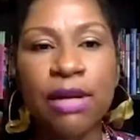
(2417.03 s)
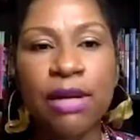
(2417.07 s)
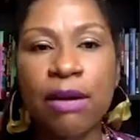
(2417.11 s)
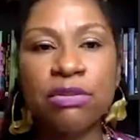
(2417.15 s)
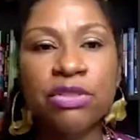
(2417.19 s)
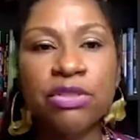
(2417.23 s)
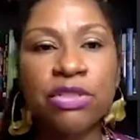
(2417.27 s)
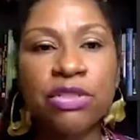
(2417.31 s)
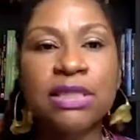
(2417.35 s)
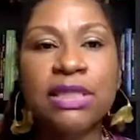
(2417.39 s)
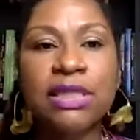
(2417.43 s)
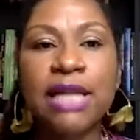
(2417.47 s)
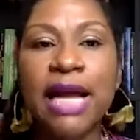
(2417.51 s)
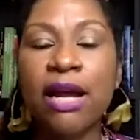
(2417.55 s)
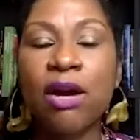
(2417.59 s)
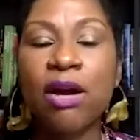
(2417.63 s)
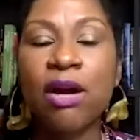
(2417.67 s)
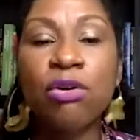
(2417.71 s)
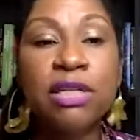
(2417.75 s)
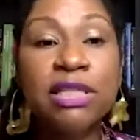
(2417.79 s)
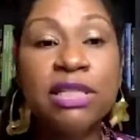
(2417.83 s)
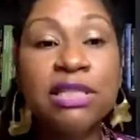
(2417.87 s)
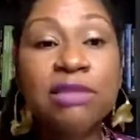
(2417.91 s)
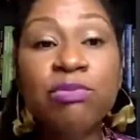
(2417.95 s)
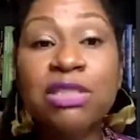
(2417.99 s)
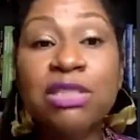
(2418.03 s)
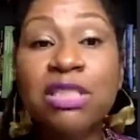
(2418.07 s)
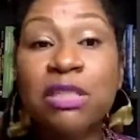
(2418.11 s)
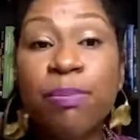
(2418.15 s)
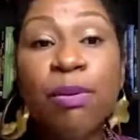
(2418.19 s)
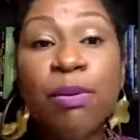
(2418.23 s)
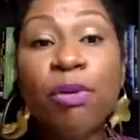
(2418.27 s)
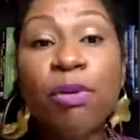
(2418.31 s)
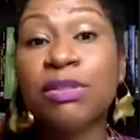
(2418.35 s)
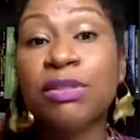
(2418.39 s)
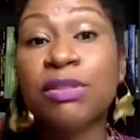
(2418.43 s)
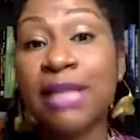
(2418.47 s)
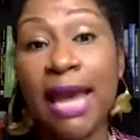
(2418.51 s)
I was just like, oh, this was
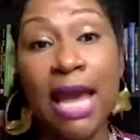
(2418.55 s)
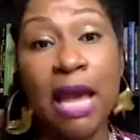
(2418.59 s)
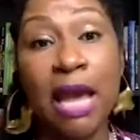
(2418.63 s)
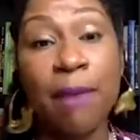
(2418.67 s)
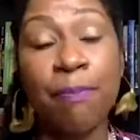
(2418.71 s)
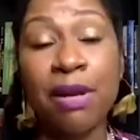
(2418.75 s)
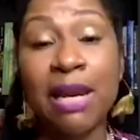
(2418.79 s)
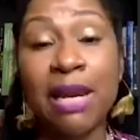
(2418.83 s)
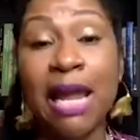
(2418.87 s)
supposed to happen.